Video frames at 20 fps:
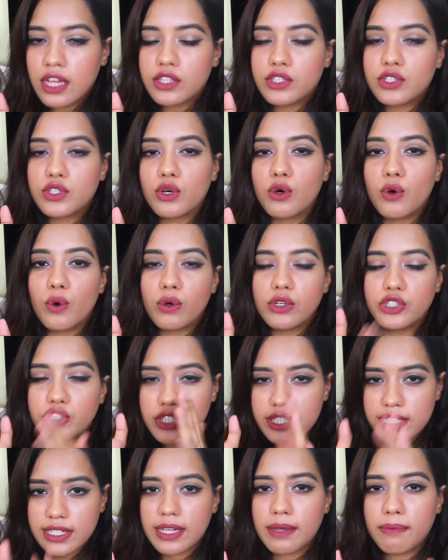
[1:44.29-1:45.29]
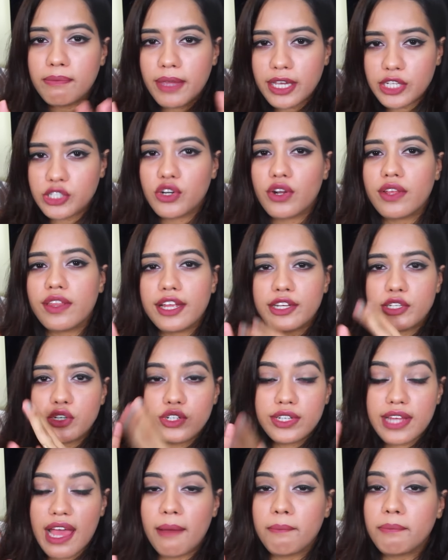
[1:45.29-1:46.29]
So just make sure that
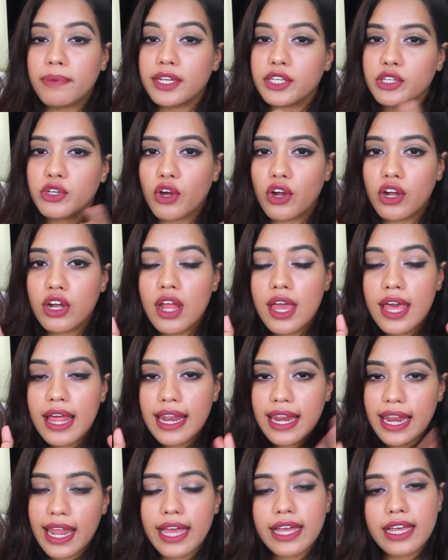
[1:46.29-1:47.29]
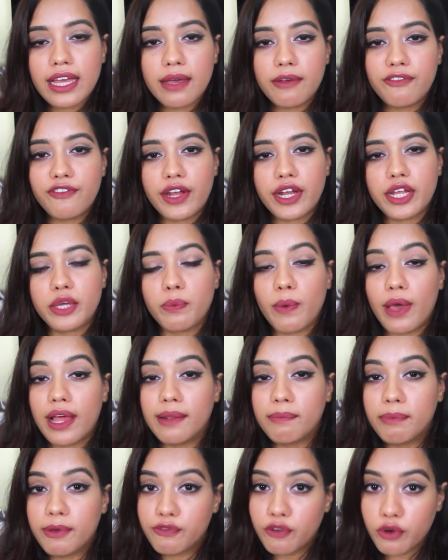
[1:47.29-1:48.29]
you dampen your leg very
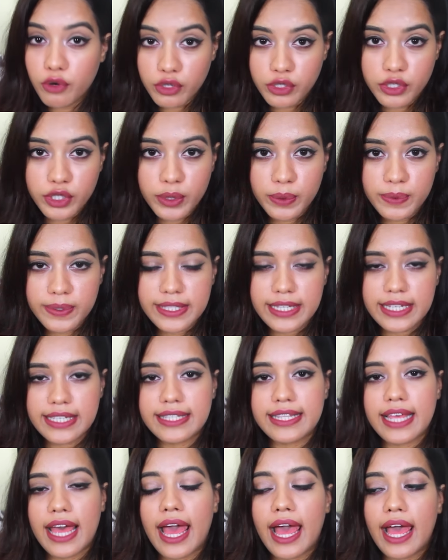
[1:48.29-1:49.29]
well before you use this.